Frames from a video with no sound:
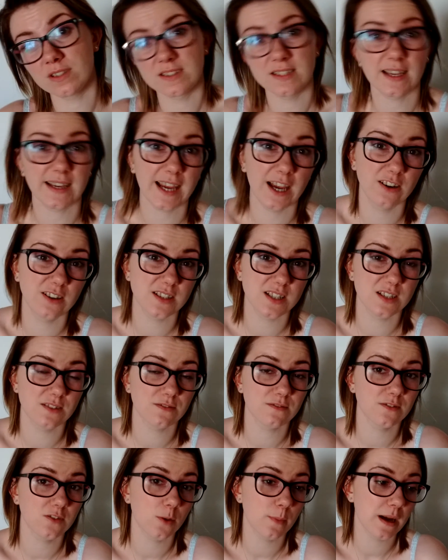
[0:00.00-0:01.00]
Does that count as a
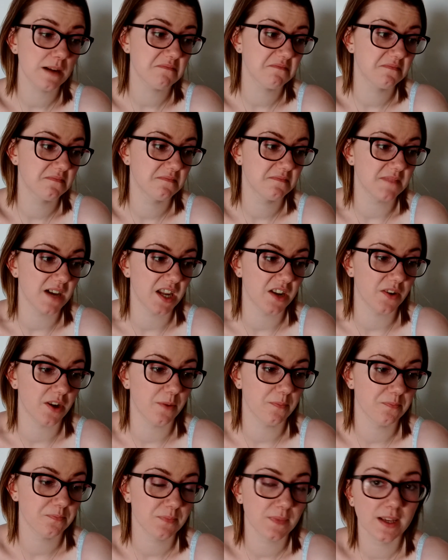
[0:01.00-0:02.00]
different format? I don't
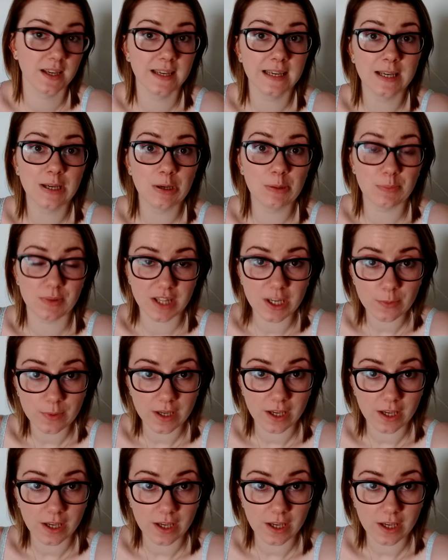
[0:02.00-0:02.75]
know. But there we